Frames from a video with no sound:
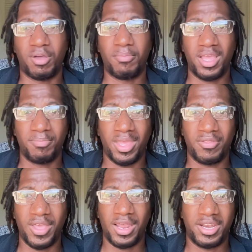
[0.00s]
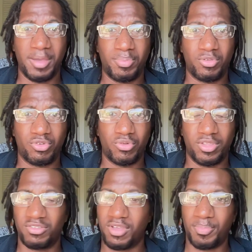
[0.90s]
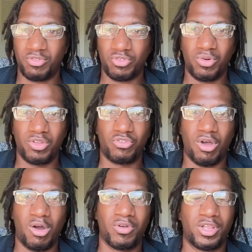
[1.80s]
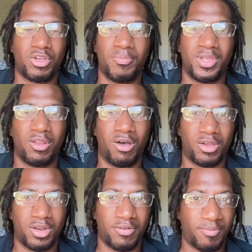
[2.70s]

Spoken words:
I might make that an episode. This episode is already going to be long enough.